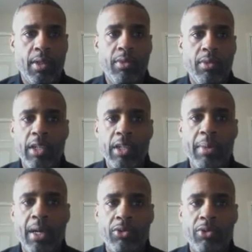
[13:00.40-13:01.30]
and we need
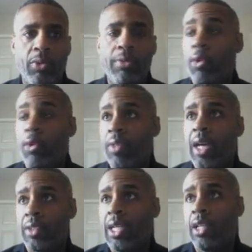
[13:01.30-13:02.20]
about
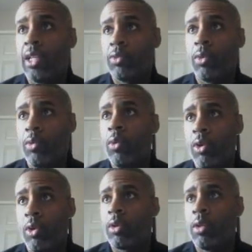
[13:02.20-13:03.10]
$24,000 worth of
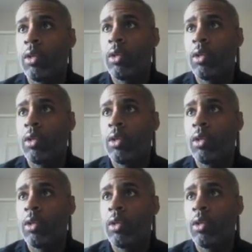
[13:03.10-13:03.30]
work